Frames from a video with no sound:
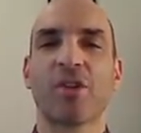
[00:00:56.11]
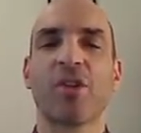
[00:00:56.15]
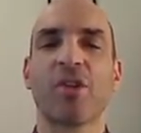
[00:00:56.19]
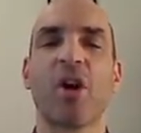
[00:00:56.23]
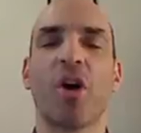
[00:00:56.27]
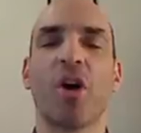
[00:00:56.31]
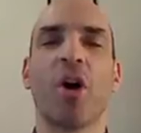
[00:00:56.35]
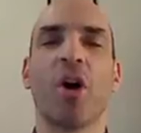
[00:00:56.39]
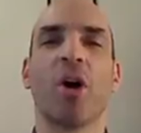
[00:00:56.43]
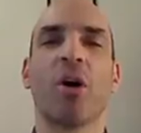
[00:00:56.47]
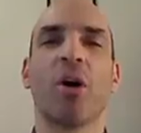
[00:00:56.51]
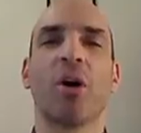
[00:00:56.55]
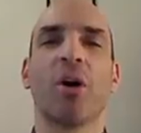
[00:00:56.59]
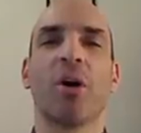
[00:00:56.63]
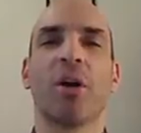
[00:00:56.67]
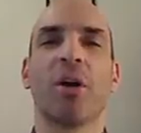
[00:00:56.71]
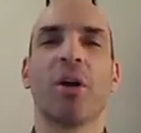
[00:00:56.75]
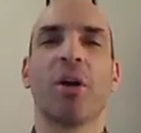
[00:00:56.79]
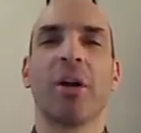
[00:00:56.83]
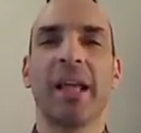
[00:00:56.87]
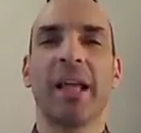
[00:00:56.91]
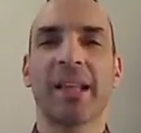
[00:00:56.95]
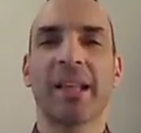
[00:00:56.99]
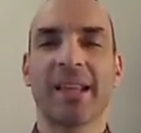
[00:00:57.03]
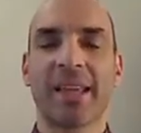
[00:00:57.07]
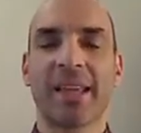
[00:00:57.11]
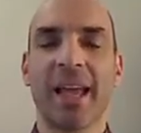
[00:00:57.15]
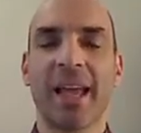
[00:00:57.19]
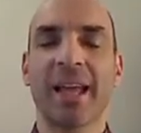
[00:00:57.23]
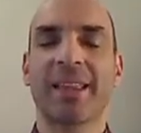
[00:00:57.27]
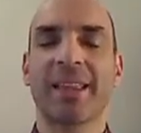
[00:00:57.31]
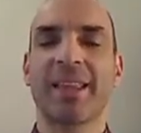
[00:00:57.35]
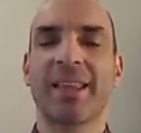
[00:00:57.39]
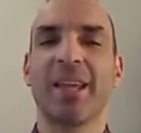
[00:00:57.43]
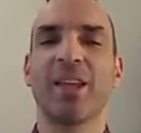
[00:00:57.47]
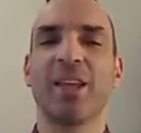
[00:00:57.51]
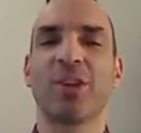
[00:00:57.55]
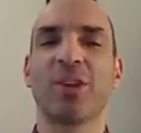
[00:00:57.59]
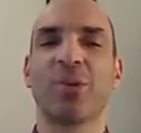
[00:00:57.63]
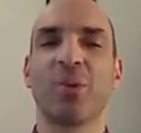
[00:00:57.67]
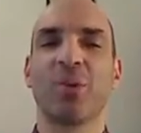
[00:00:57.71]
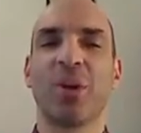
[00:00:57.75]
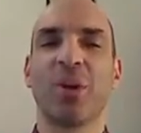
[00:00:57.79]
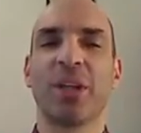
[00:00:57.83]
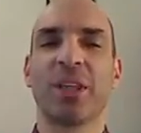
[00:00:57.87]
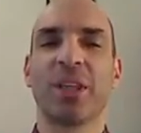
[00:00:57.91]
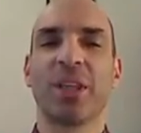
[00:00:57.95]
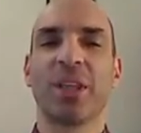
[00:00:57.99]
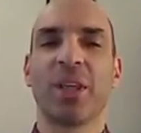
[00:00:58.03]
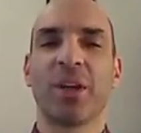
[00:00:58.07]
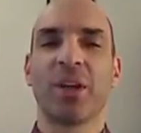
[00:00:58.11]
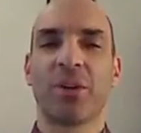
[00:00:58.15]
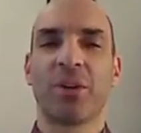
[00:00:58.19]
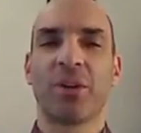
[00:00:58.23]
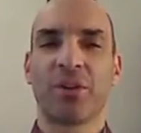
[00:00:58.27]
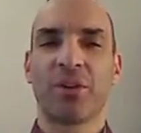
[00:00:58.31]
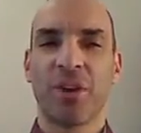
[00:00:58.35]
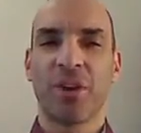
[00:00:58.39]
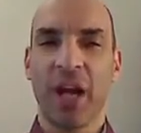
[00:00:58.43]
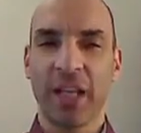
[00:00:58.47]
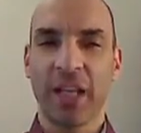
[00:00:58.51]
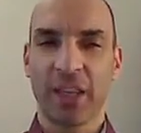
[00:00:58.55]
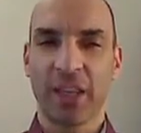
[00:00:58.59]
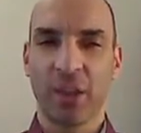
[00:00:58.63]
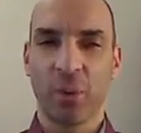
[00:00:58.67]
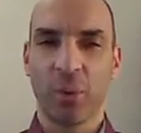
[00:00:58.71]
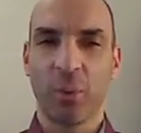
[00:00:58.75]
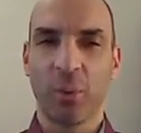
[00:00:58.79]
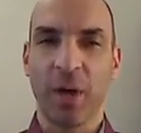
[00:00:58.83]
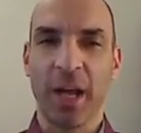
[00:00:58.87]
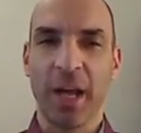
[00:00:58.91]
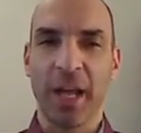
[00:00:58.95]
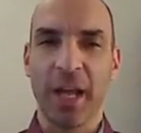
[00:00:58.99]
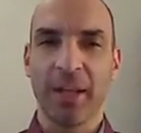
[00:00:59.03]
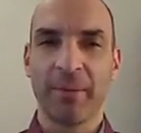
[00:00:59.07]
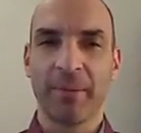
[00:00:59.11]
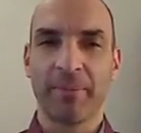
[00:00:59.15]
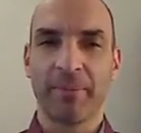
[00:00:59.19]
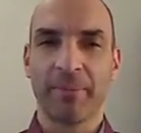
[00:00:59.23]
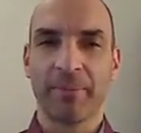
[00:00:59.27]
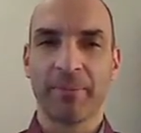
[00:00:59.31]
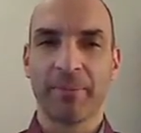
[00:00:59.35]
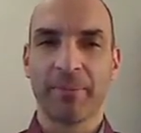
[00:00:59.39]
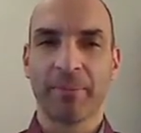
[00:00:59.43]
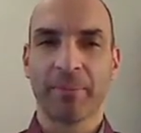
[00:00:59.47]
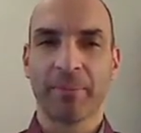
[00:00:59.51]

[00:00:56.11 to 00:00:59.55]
So let's get into it right away.